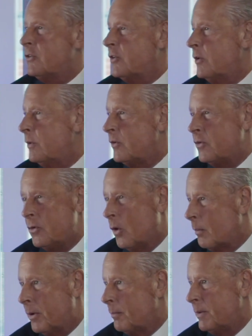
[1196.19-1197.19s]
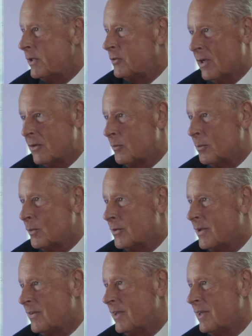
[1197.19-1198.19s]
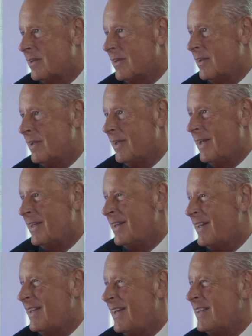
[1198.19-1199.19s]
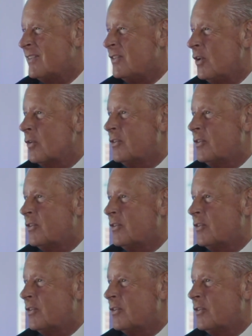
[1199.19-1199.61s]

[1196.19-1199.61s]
HS2 is not public transport, is it? It's not.